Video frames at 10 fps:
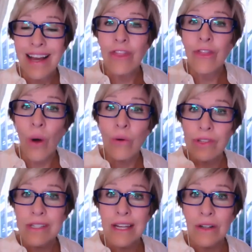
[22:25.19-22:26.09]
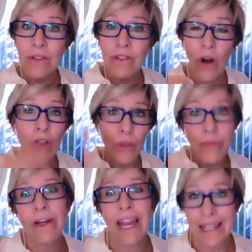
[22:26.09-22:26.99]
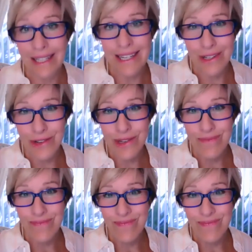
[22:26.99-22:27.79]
those tears are lubricating tears.